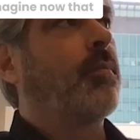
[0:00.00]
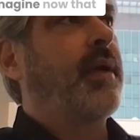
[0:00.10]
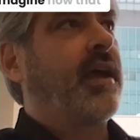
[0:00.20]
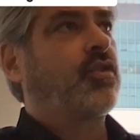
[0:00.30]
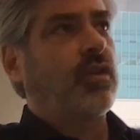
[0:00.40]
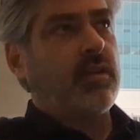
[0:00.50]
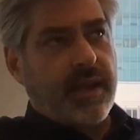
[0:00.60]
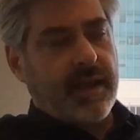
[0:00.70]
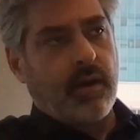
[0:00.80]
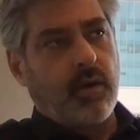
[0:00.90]
imagine
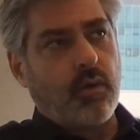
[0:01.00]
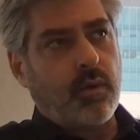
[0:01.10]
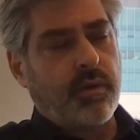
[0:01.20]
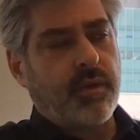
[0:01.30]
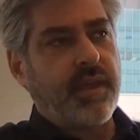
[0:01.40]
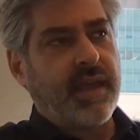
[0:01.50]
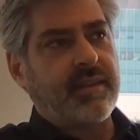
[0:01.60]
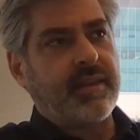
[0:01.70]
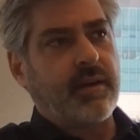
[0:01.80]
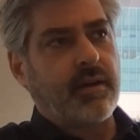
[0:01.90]
now that
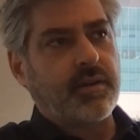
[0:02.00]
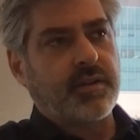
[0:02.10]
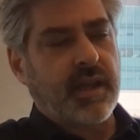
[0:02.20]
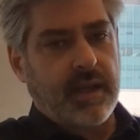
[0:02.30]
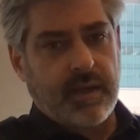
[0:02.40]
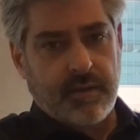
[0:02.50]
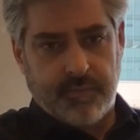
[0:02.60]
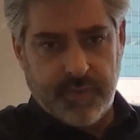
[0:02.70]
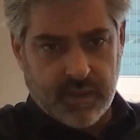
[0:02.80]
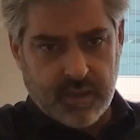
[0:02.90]
there's a
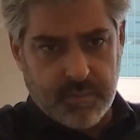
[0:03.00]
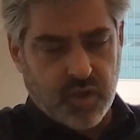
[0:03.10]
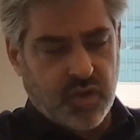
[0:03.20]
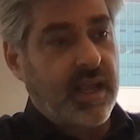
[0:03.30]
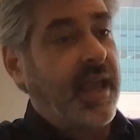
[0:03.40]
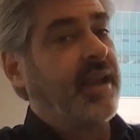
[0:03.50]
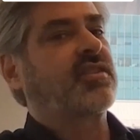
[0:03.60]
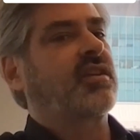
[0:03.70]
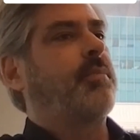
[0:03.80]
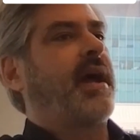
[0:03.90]
fifth dimension and it's
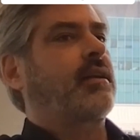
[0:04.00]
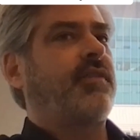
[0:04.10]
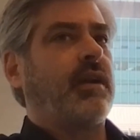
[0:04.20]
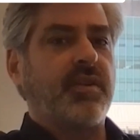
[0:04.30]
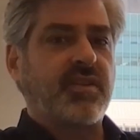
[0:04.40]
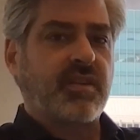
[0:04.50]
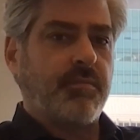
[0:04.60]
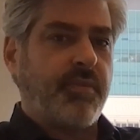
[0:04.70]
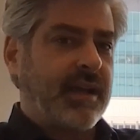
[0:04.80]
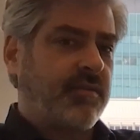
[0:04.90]
compactified, but it's
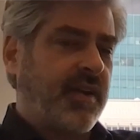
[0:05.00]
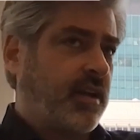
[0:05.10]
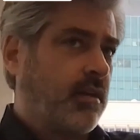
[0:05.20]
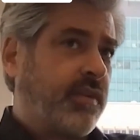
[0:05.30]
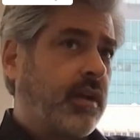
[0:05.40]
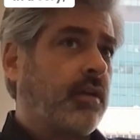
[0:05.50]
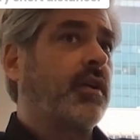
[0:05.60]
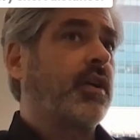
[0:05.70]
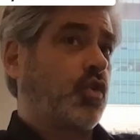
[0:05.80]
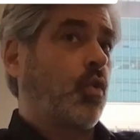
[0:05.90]
compactified in a very,
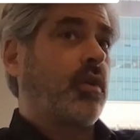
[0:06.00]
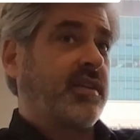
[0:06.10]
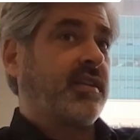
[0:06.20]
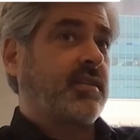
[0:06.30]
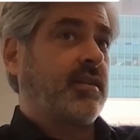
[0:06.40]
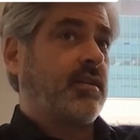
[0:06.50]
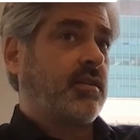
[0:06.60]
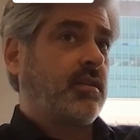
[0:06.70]
very short distance.